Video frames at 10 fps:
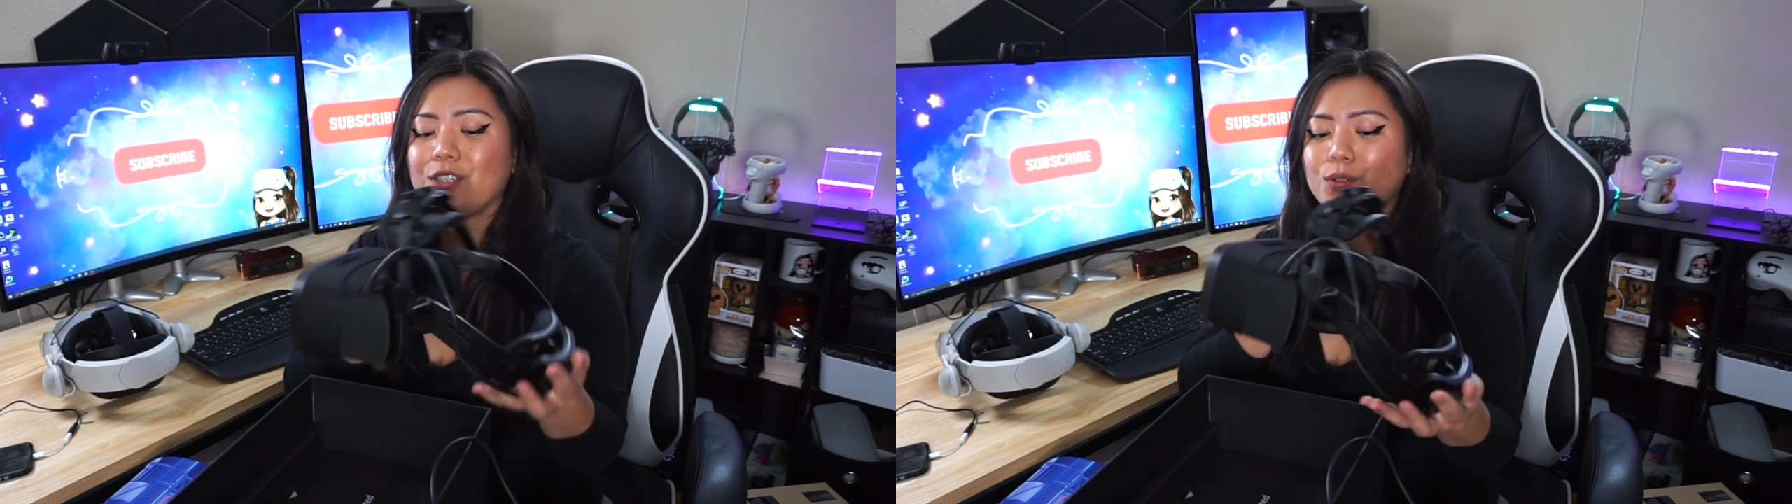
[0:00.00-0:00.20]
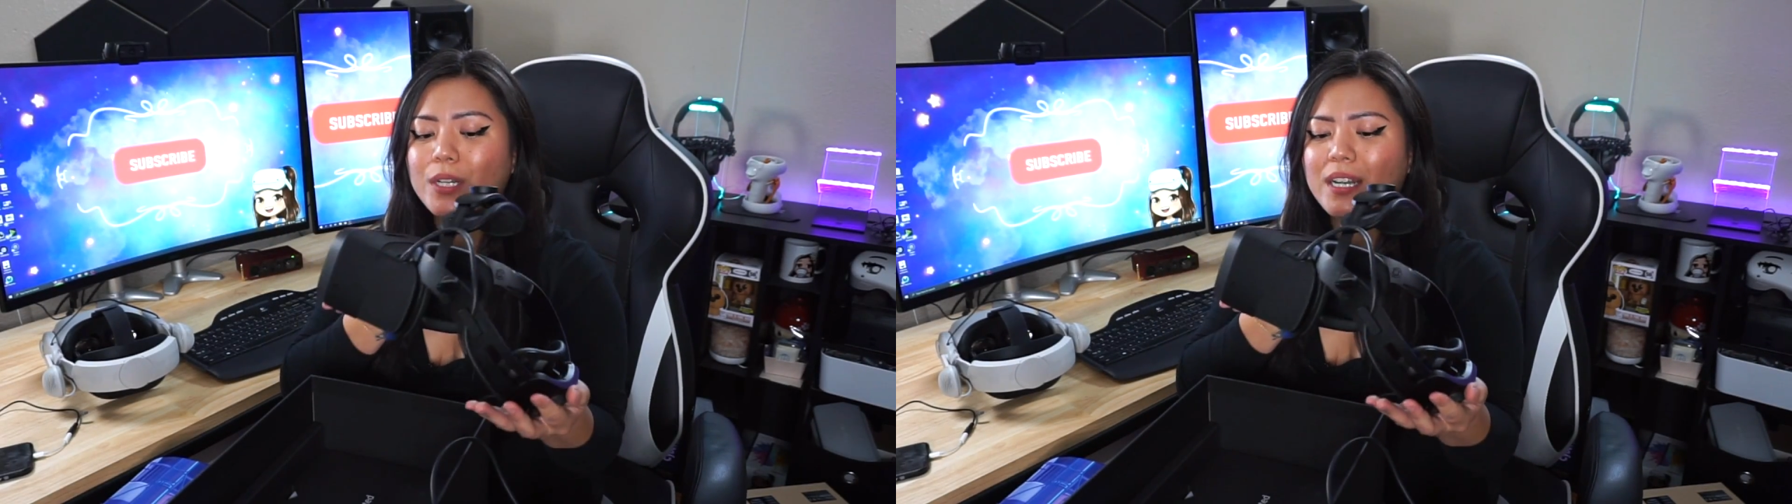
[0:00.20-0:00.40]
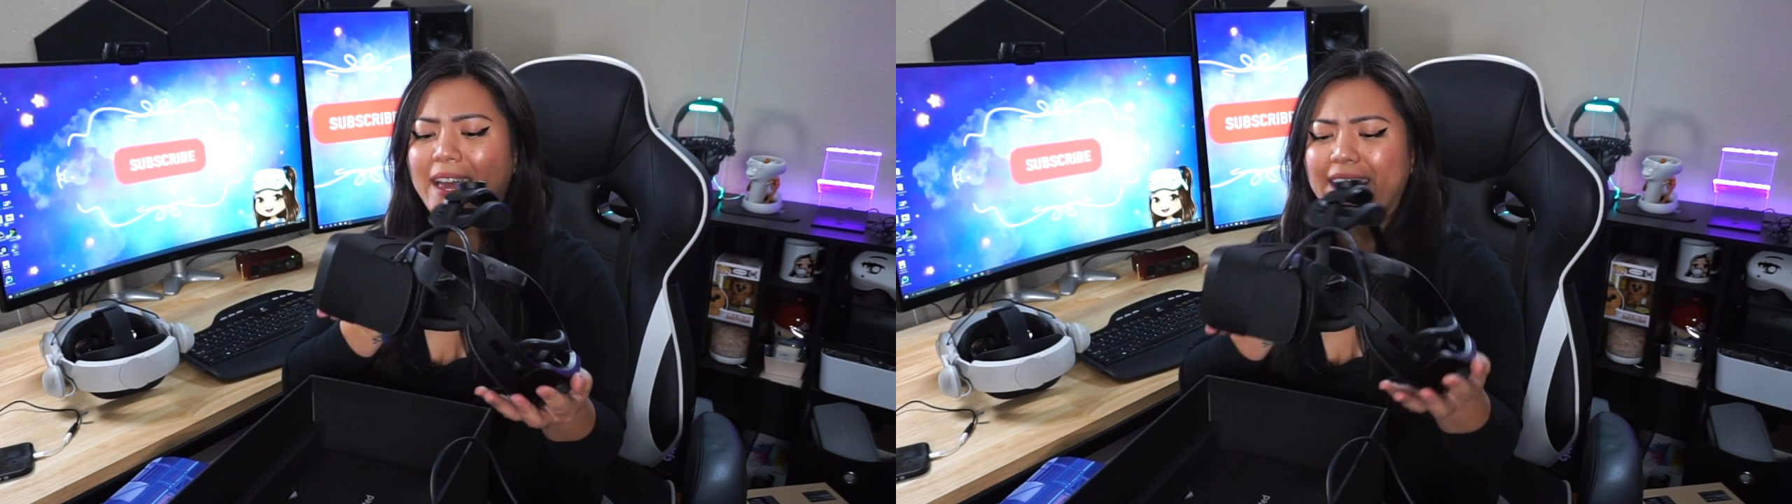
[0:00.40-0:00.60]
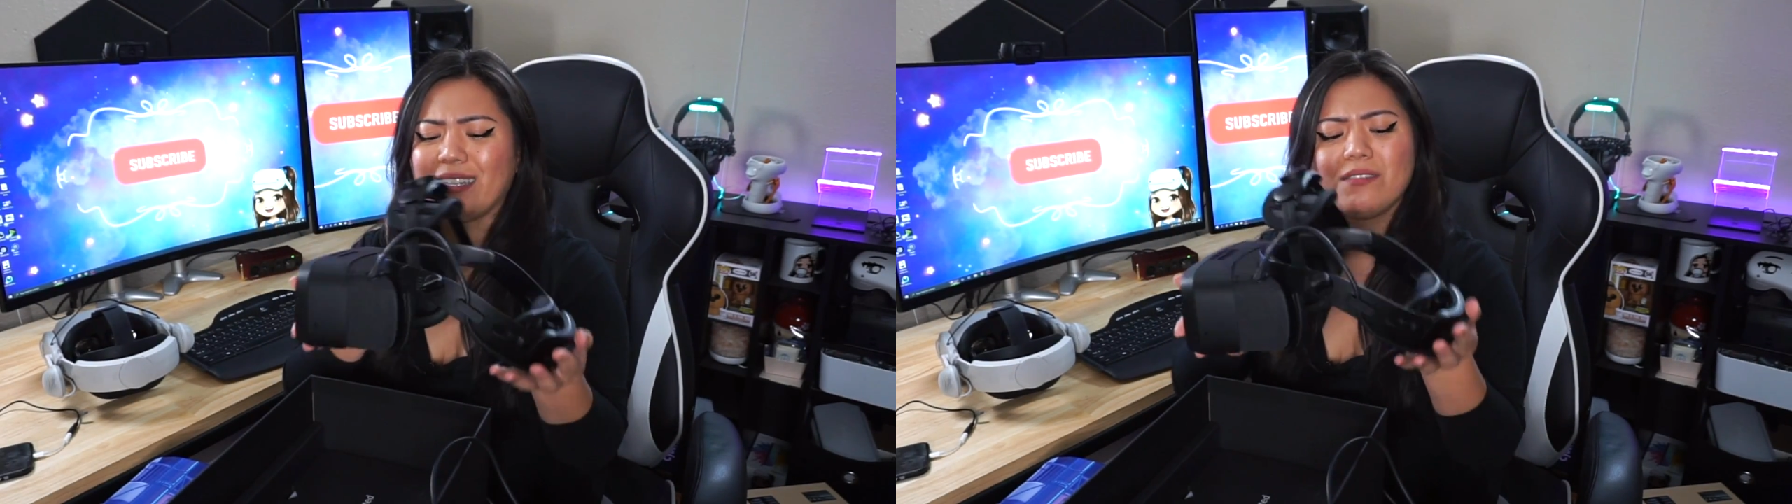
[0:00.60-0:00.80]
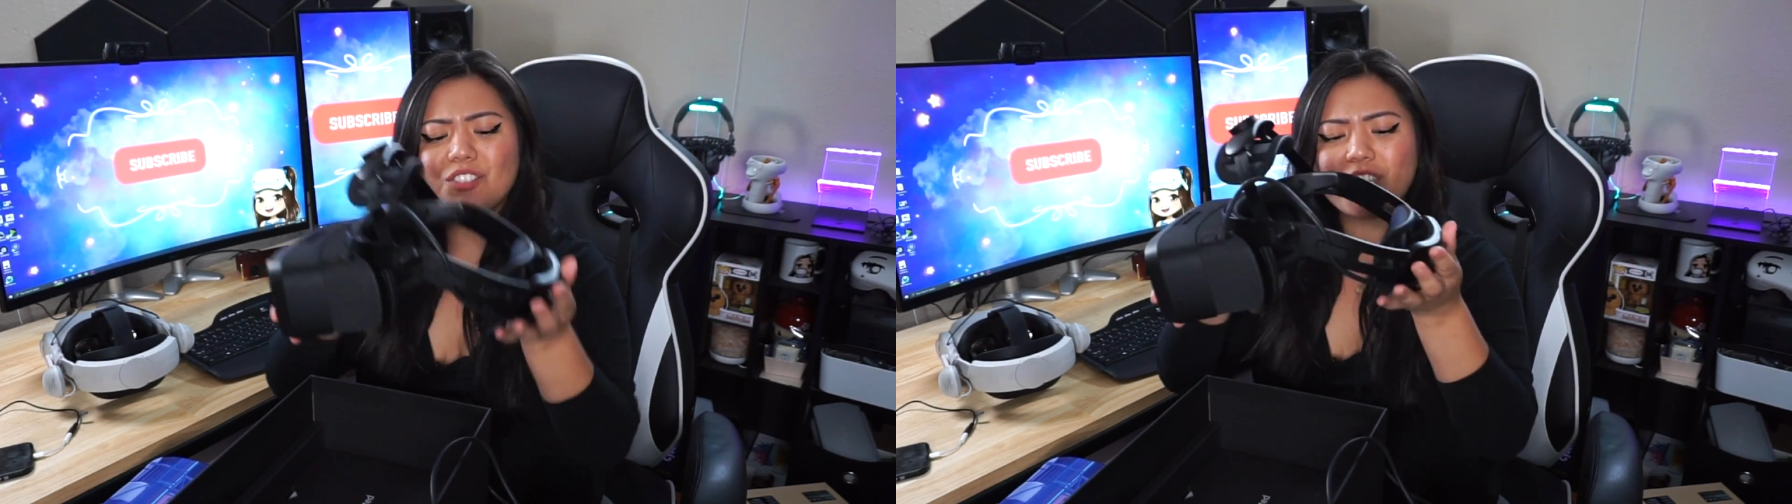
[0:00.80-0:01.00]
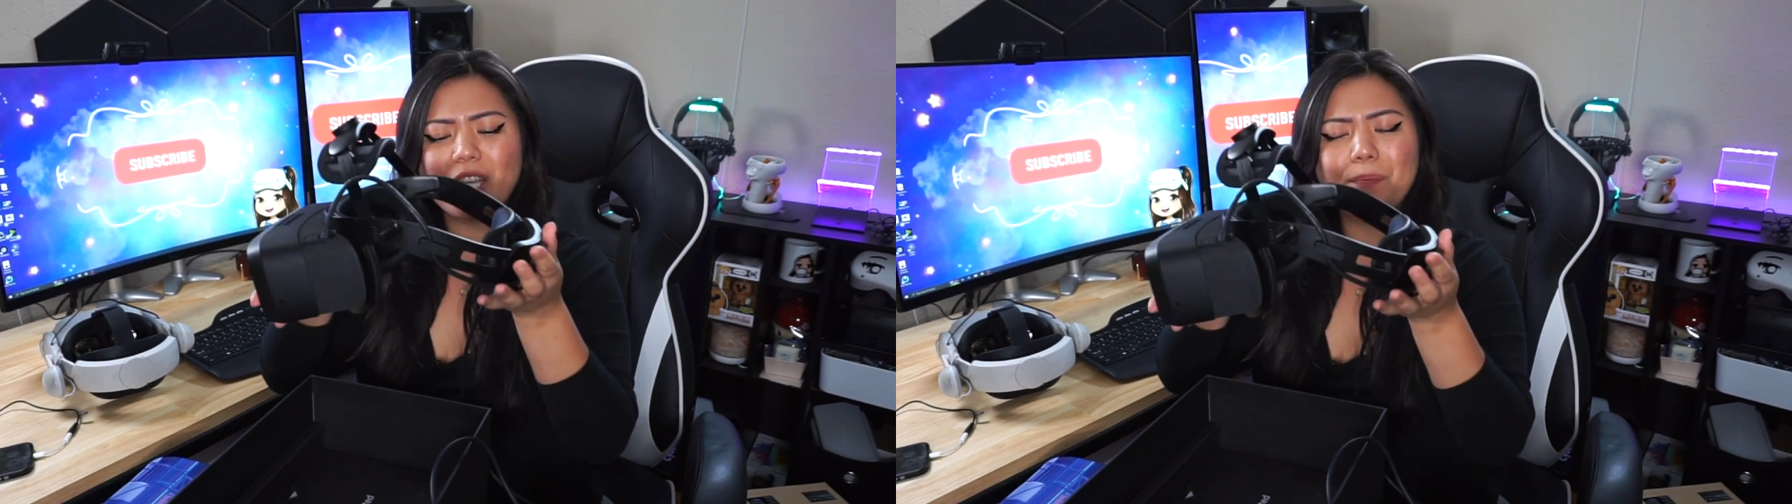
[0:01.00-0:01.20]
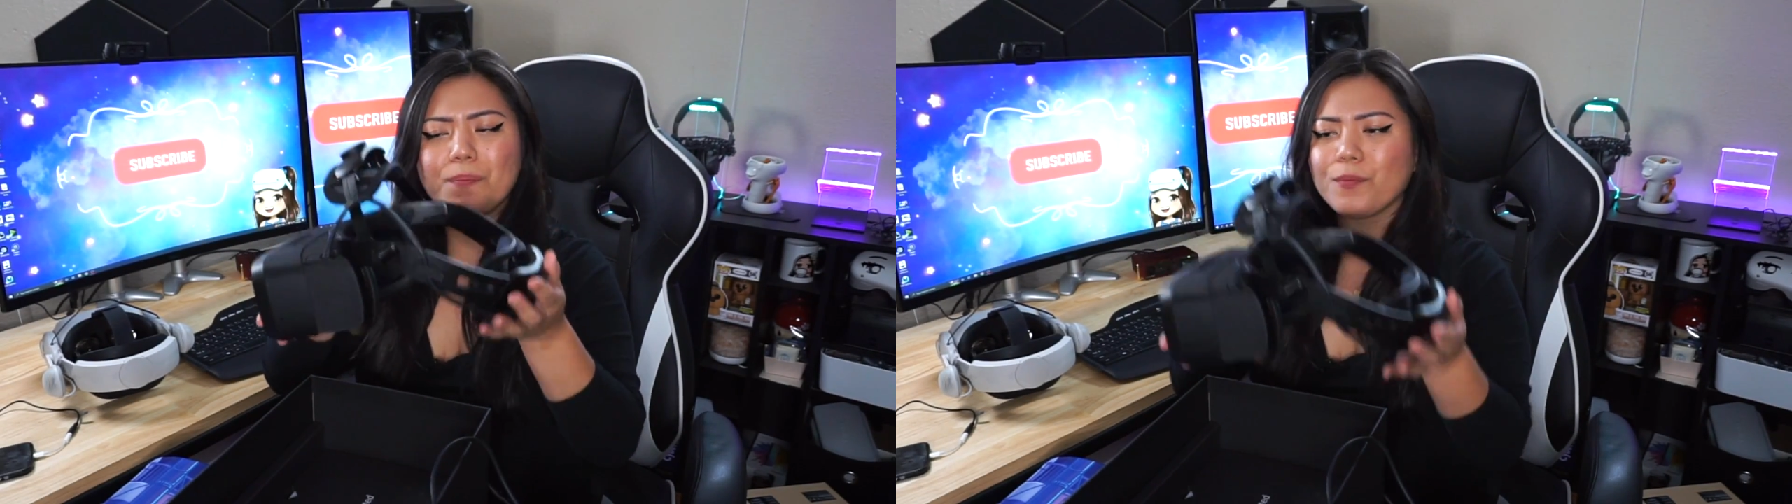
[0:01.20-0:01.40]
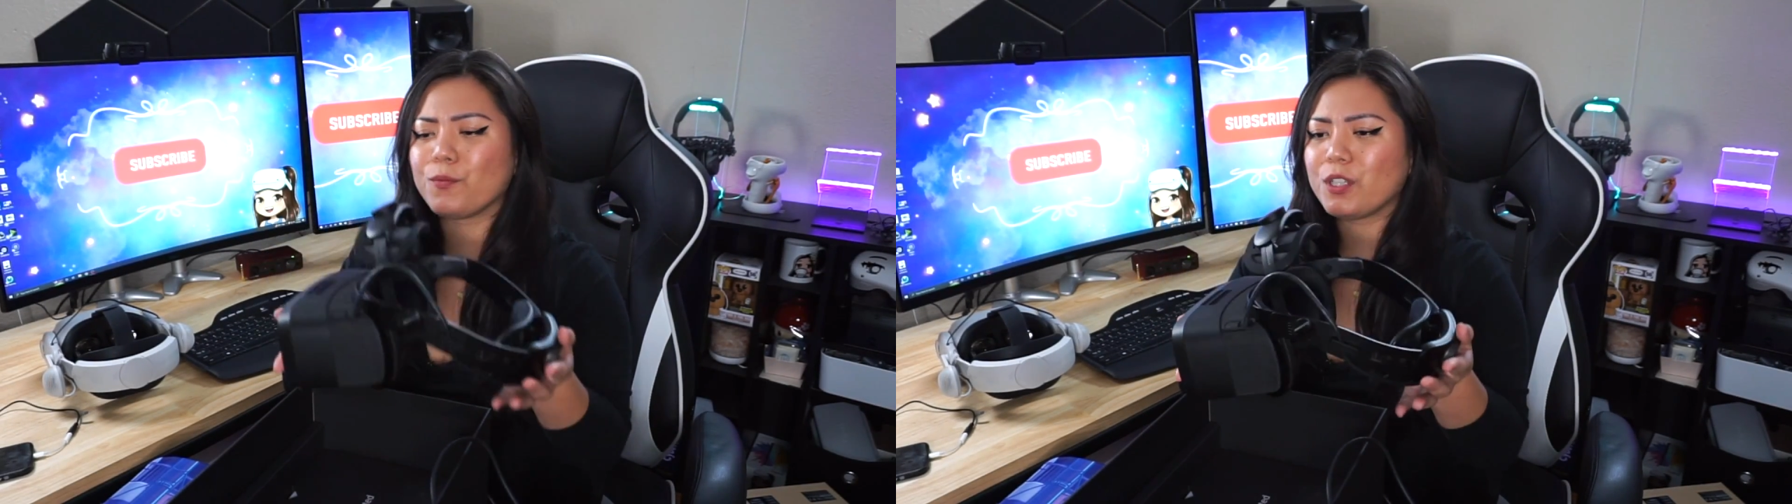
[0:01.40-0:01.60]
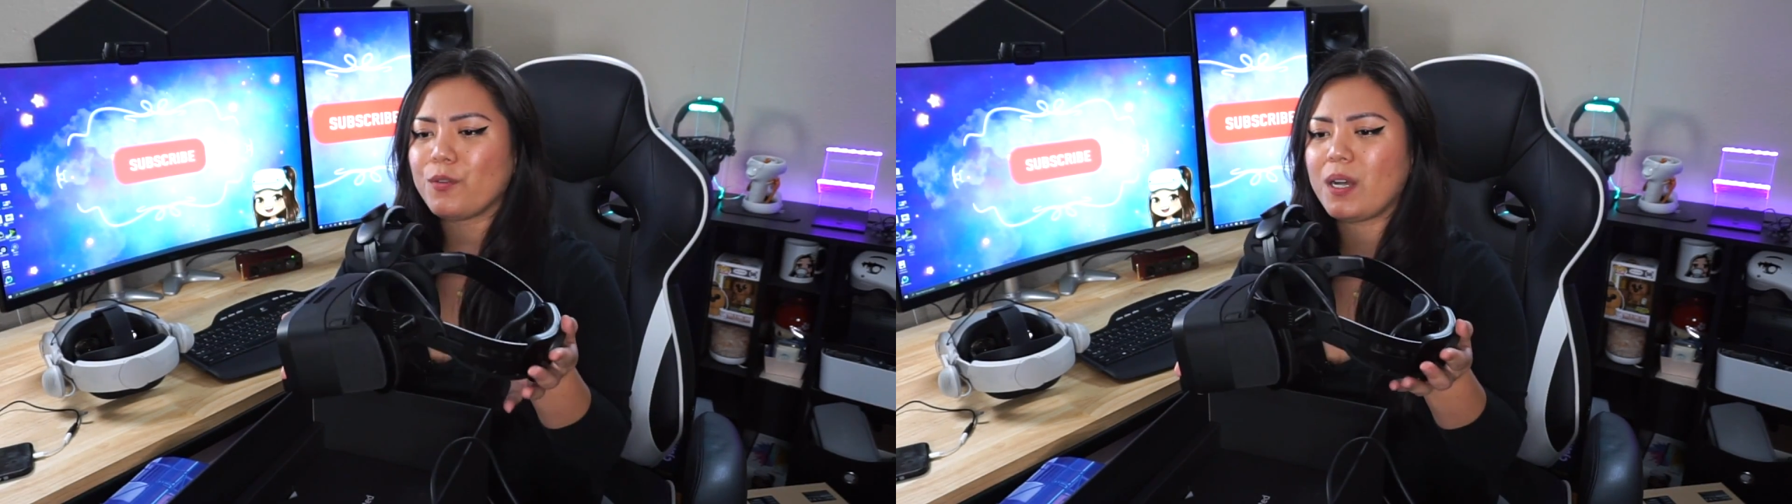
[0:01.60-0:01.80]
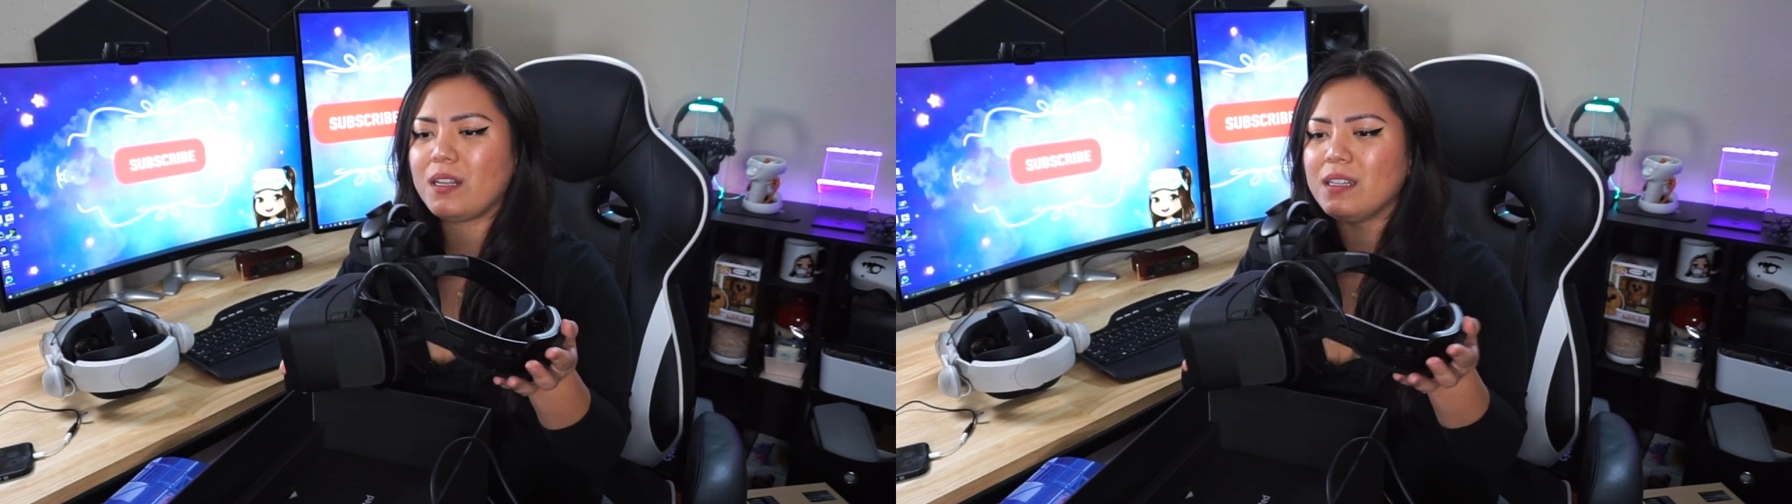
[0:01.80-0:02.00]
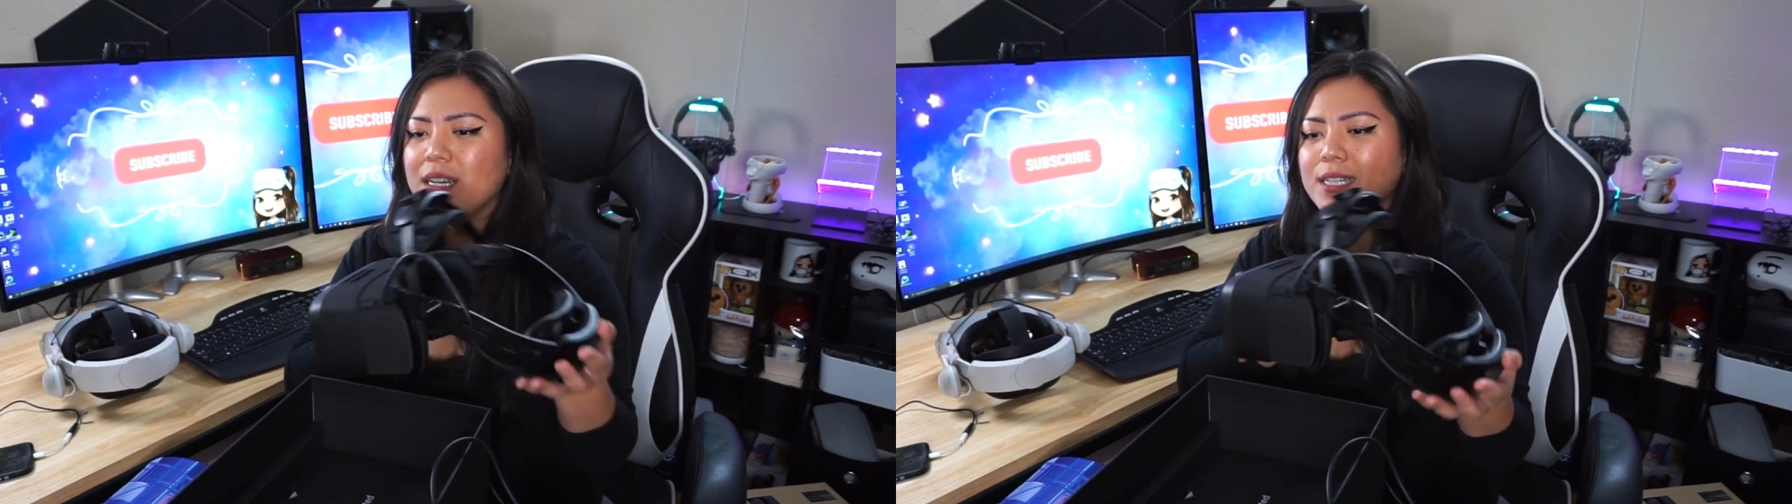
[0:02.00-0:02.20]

your head shape really well.